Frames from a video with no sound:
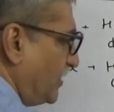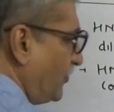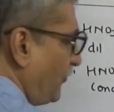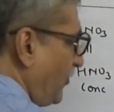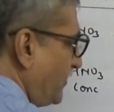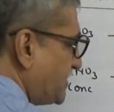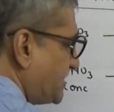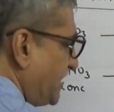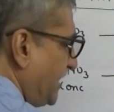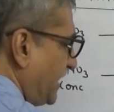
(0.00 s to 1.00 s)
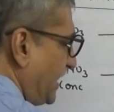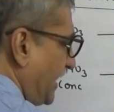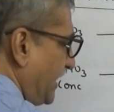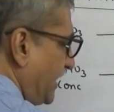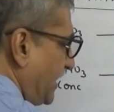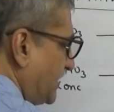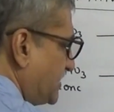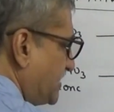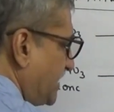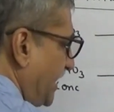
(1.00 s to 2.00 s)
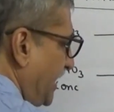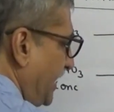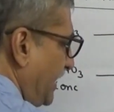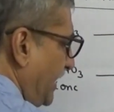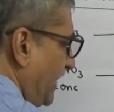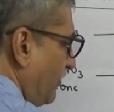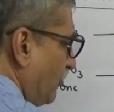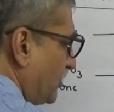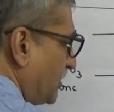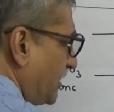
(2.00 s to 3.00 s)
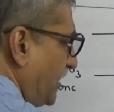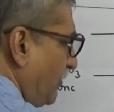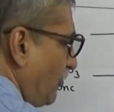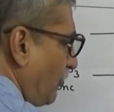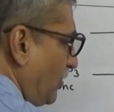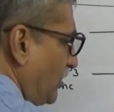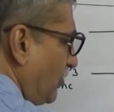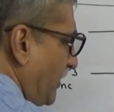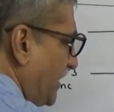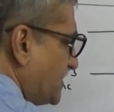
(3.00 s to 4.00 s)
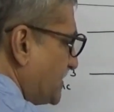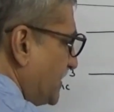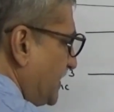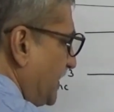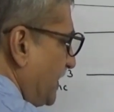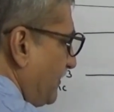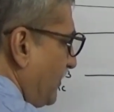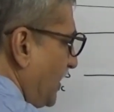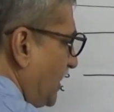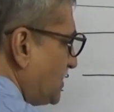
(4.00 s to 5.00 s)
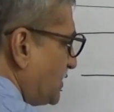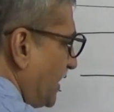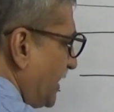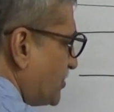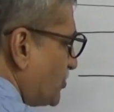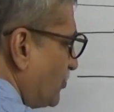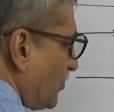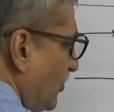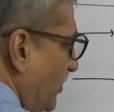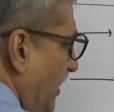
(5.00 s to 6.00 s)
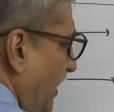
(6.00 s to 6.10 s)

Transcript: to form zinc nitrate, ZnNO3 whole twice plus H2O,